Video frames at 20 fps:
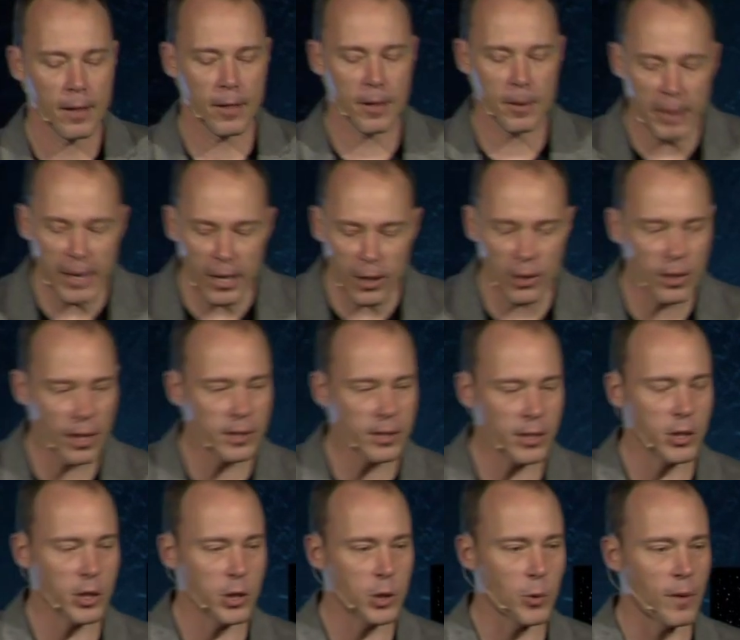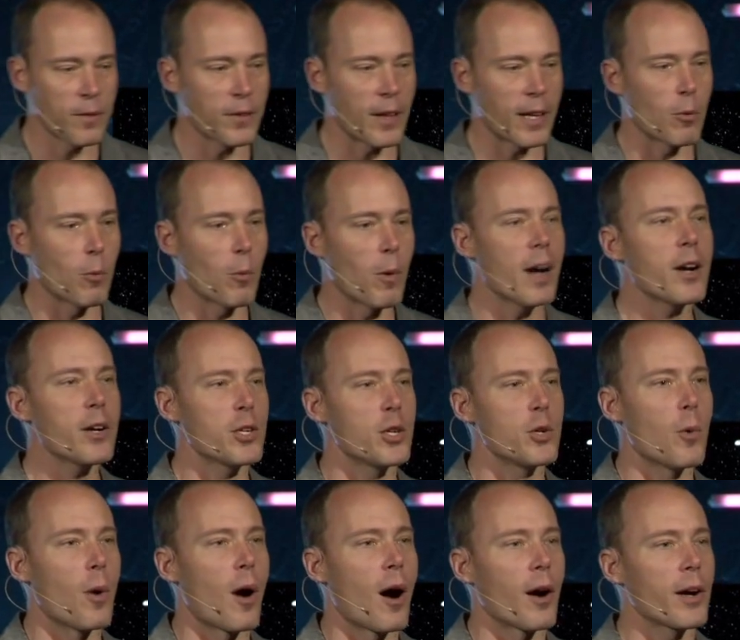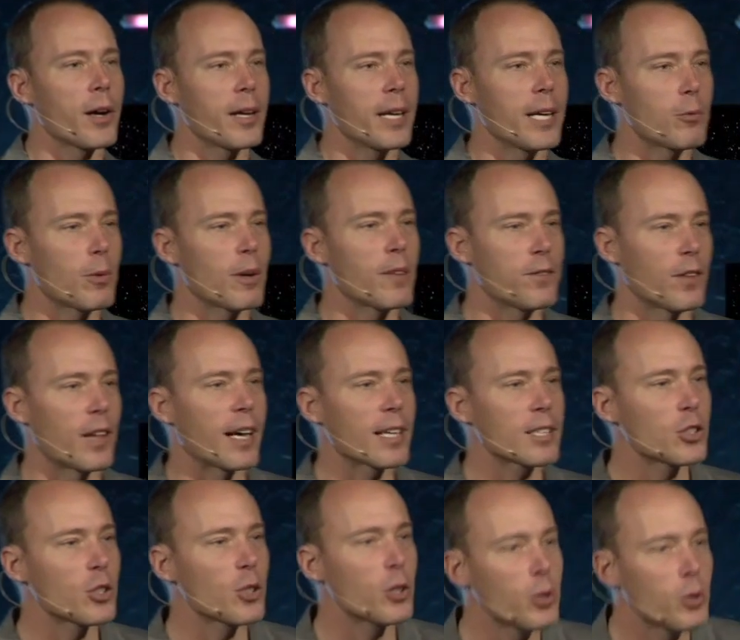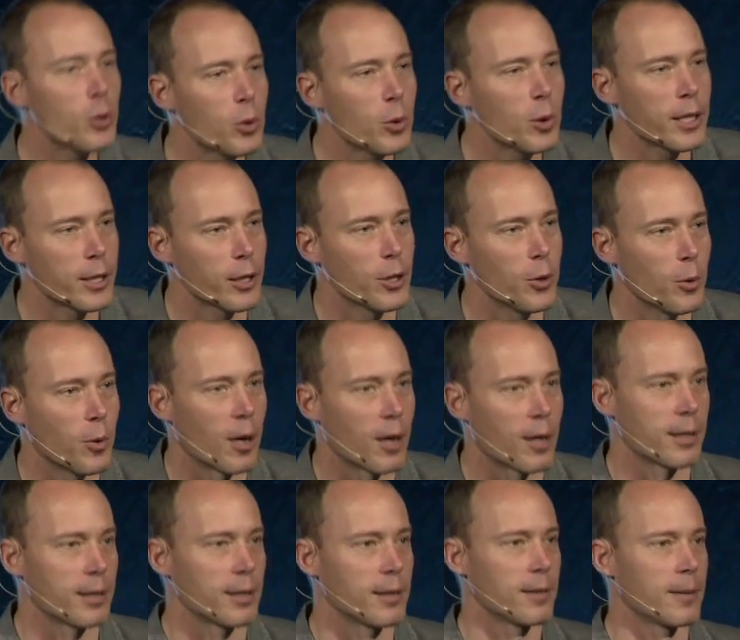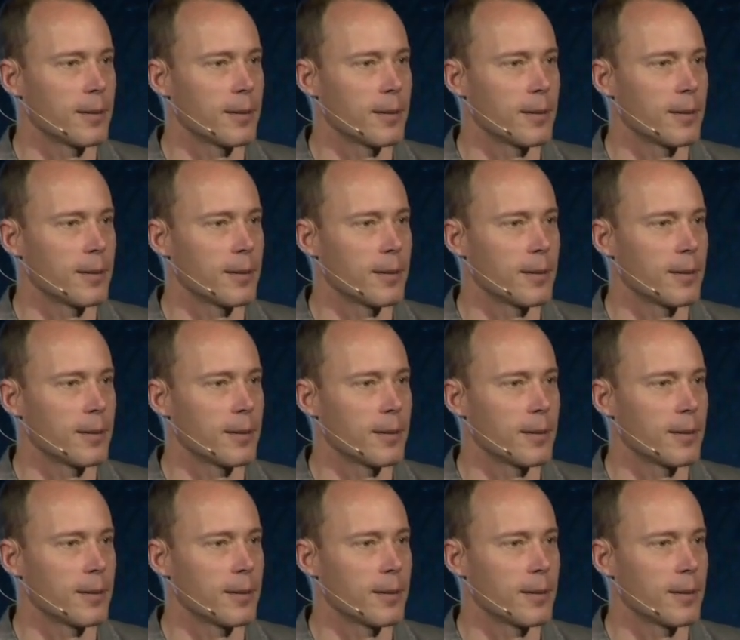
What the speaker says: The mirror doesn't just reflect where you are, it reflects who you are.